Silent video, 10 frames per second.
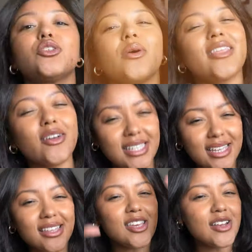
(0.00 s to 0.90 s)
So I thought
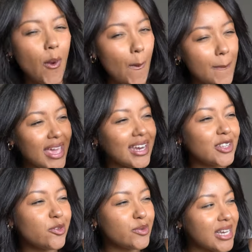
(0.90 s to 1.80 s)
to, you know, make it a
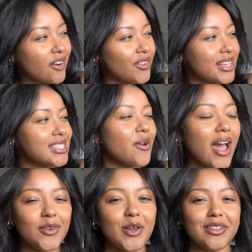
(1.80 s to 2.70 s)
little different. So I
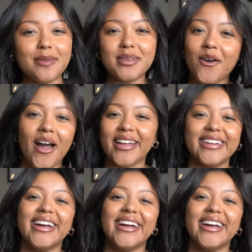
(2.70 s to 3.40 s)
don't know, let me know how